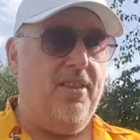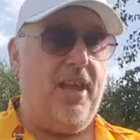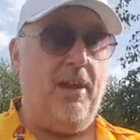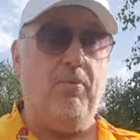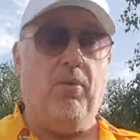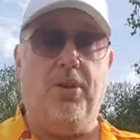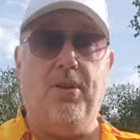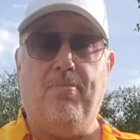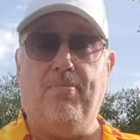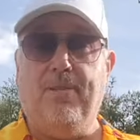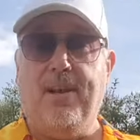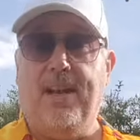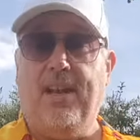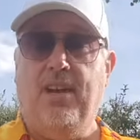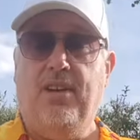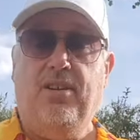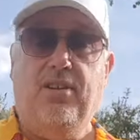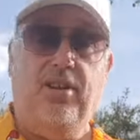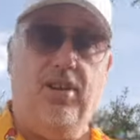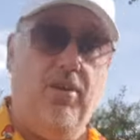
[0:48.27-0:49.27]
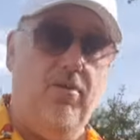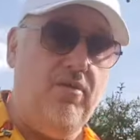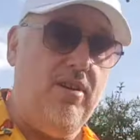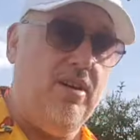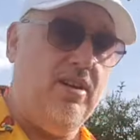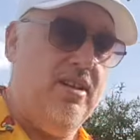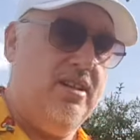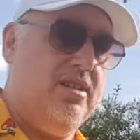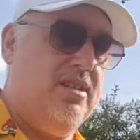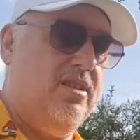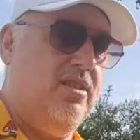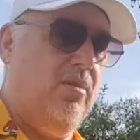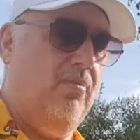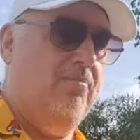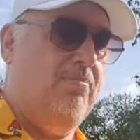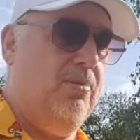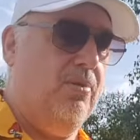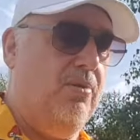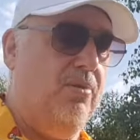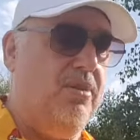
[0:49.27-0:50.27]
They want to bring unionists
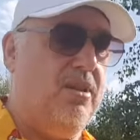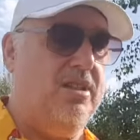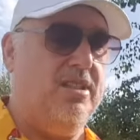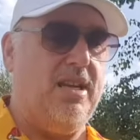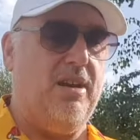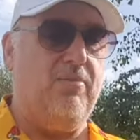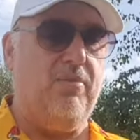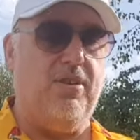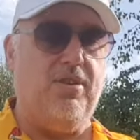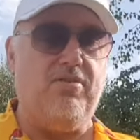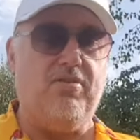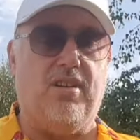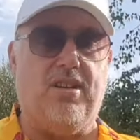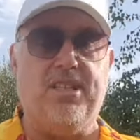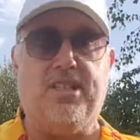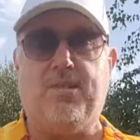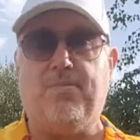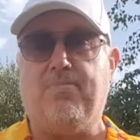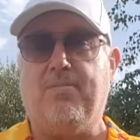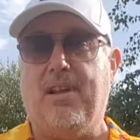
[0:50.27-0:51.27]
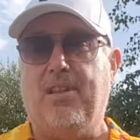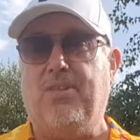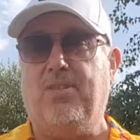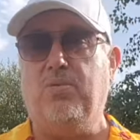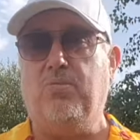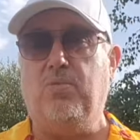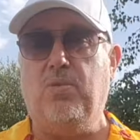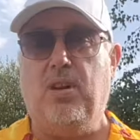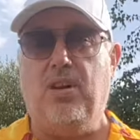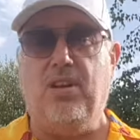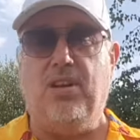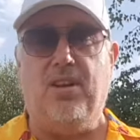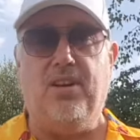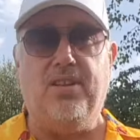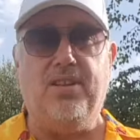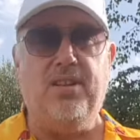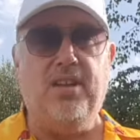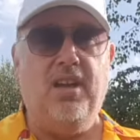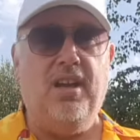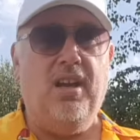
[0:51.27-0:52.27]
on board because they want to try and spread the
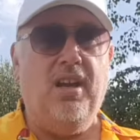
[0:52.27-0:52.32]
word.